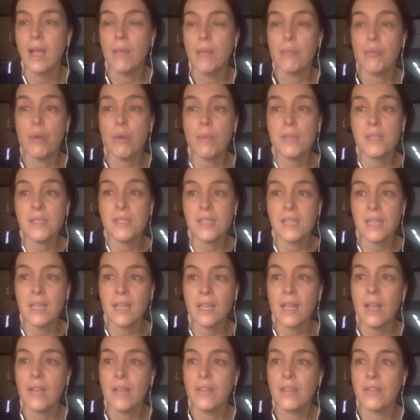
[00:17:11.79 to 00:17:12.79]
promising
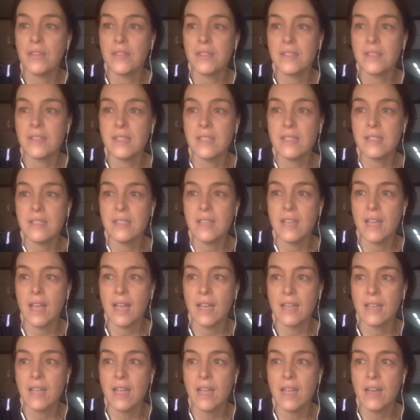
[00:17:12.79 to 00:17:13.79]
that the sister
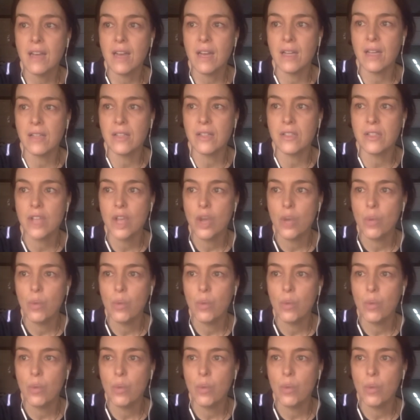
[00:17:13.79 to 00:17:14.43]
and her nuns